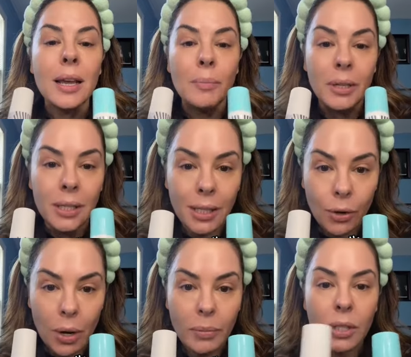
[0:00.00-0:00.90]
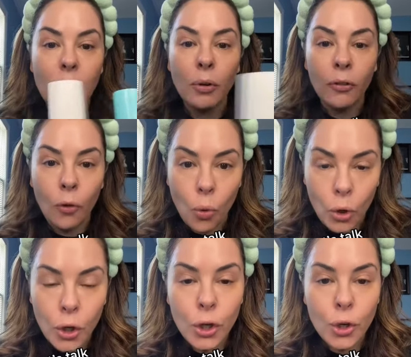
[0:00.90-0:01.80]
But serums
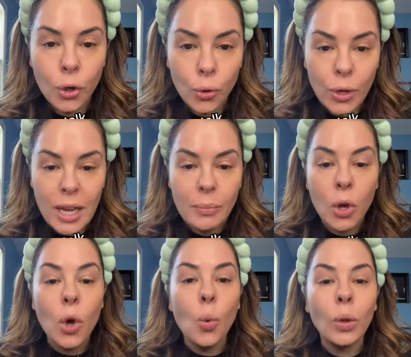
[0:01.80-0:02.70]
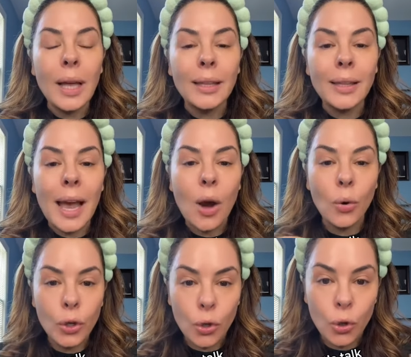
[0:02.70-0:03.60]
before your cream will
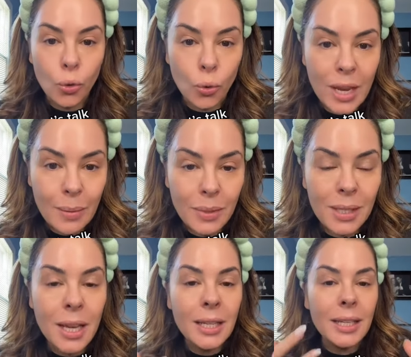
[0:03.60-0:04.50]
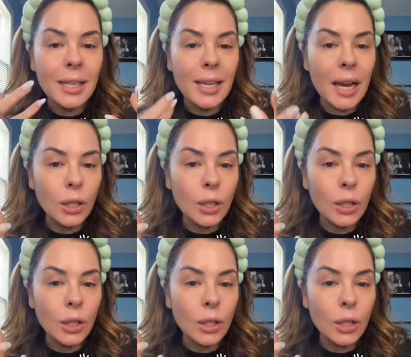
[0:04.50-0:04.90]
allow your creams to get